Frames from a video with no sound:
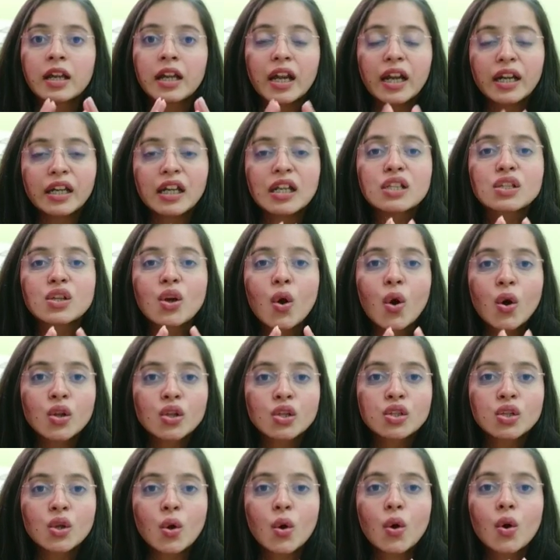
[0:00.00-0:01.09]
It is
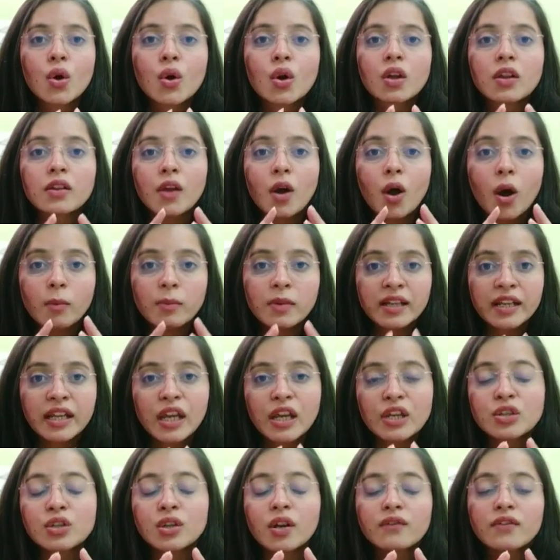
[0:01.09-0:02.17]
also the
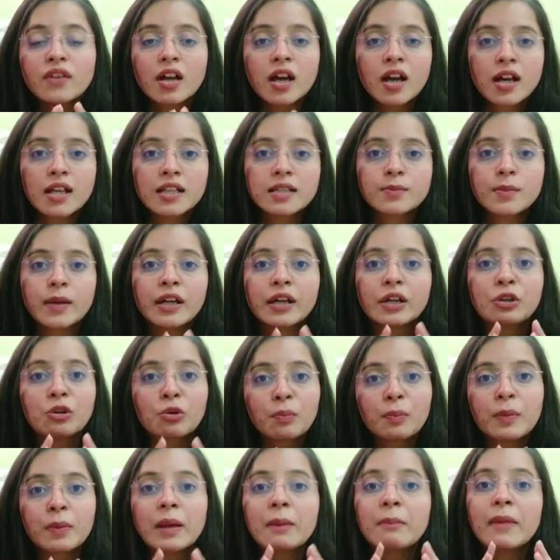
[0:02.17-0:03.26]
obligation of the husband to
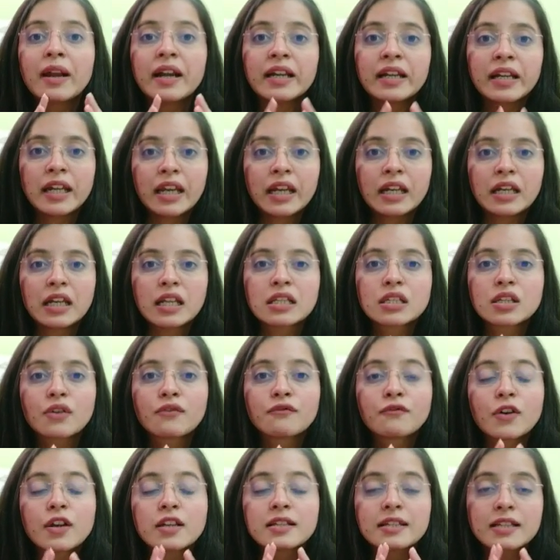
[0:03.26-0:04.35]
pay maintenance
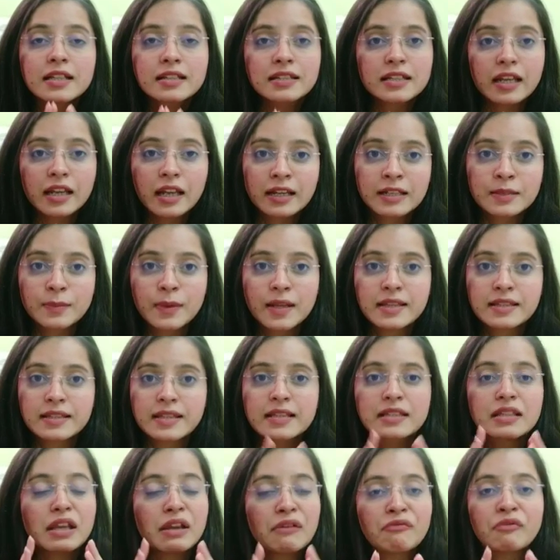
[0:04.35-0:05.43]
for such
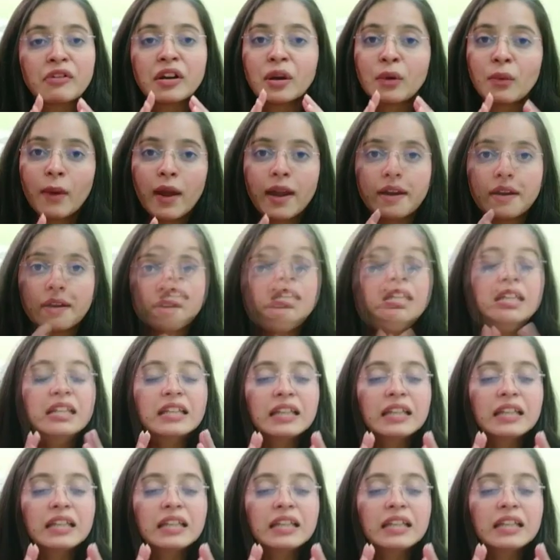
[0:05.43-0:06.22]
expenses if required.